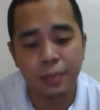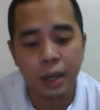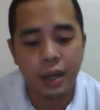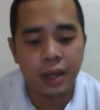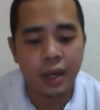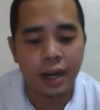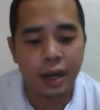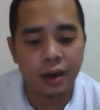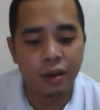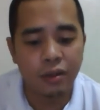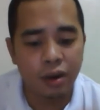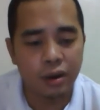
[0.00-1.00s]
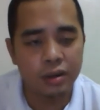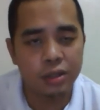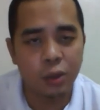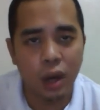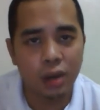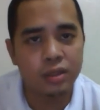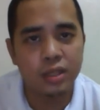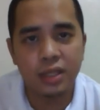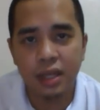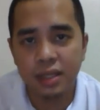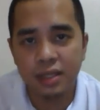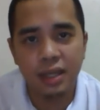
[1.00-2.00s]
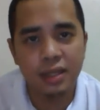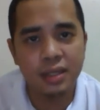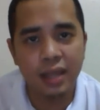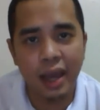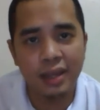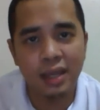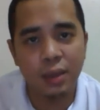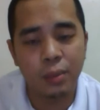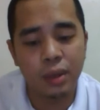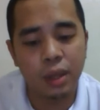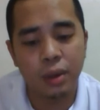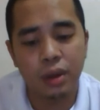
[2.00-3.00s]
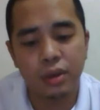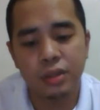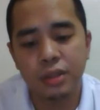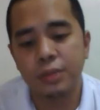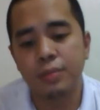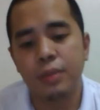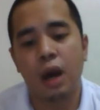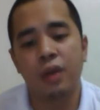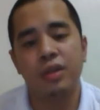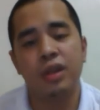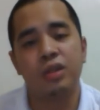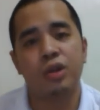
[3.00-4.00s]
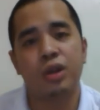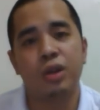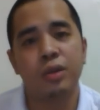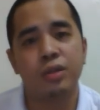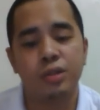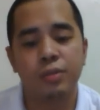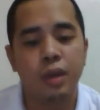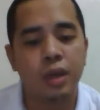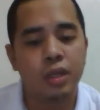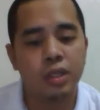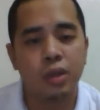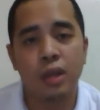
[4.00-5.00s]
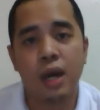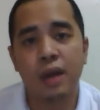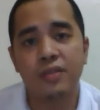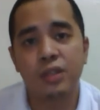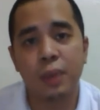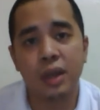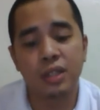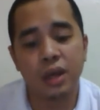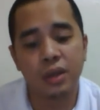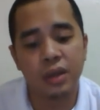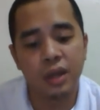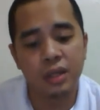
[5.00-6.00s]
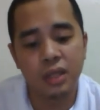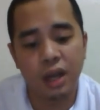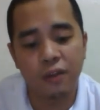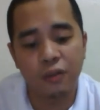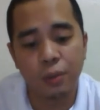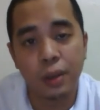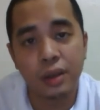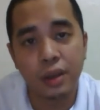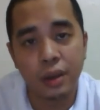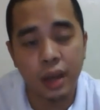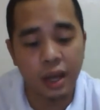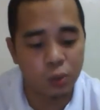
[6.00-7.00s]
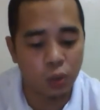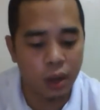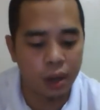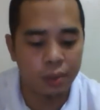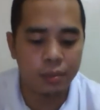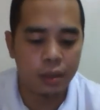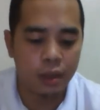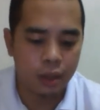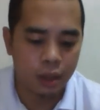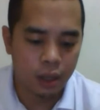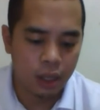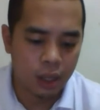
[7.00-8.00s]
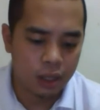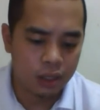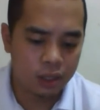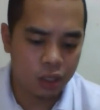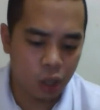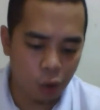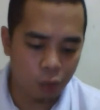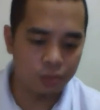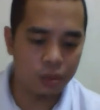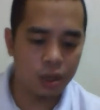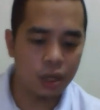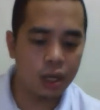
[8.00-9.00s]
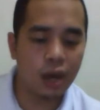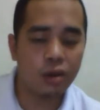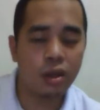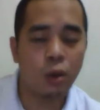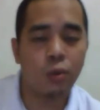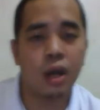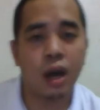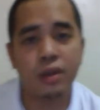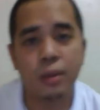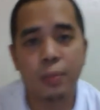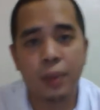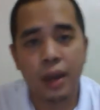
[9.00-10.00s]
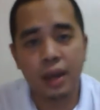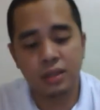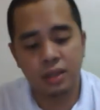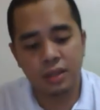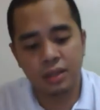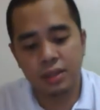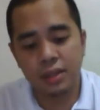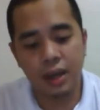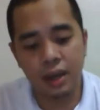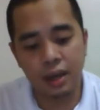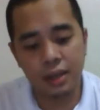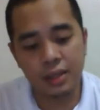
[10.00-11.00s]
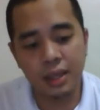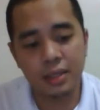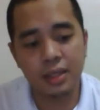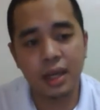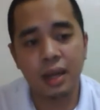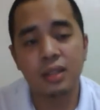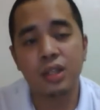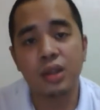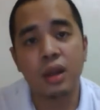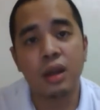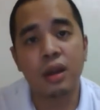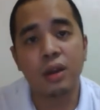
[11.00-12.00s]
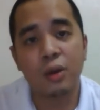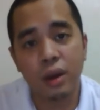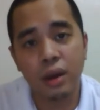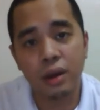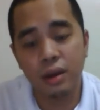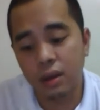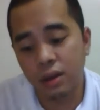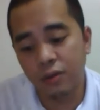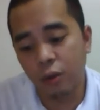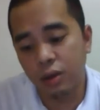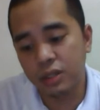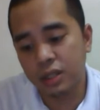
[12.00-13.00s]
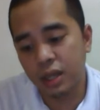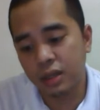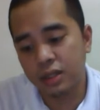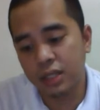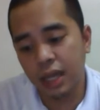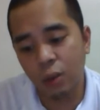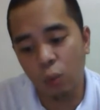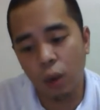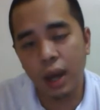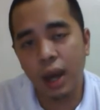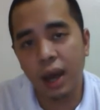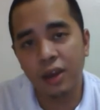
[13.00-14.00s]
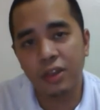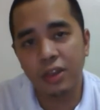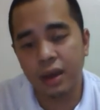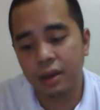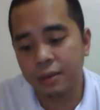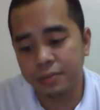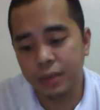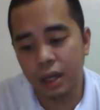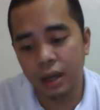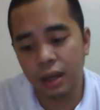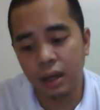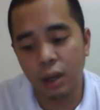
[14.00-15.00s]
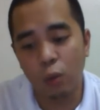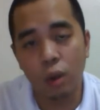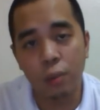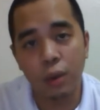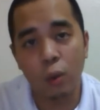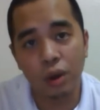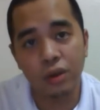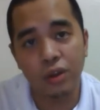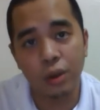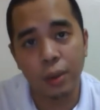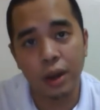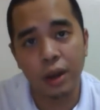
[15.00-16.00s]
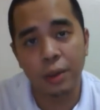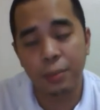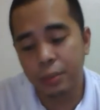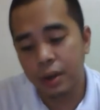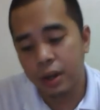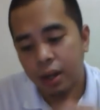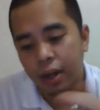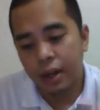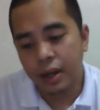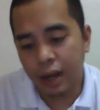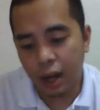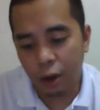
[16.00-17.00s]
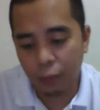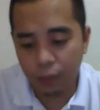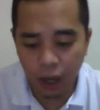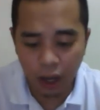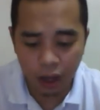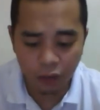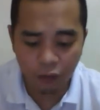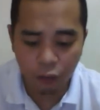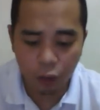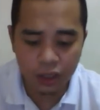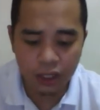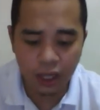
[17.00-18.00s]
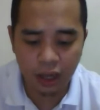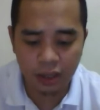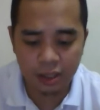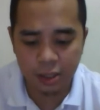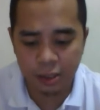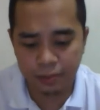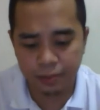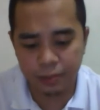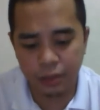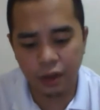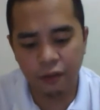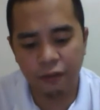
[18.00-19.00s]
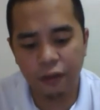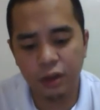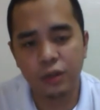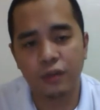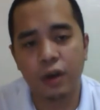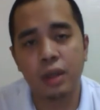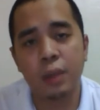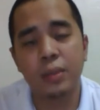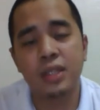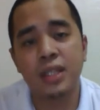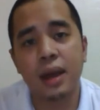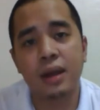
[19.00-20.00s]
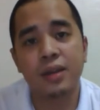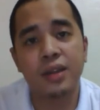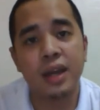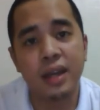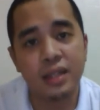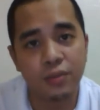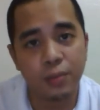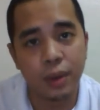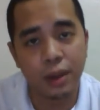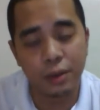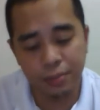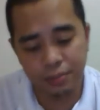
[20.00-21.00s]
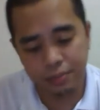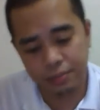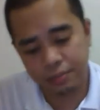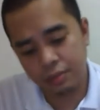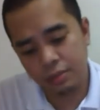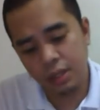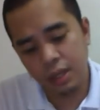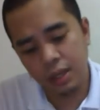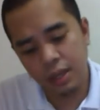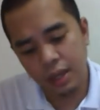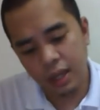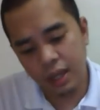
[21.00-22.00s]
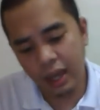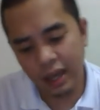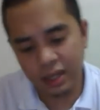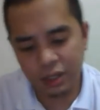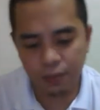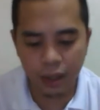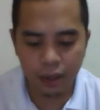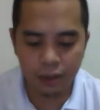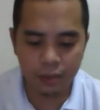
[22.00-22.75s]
There is around 16 to 18 millimeters on the internals, so a lot of space on the inside for building as well. So, now that we got that past this, let us get into the nitty-gritty of the Vortex and why I think it will be worth your money. Now, the Vortex, first of all, let me tackle the ease of build. Ease of build,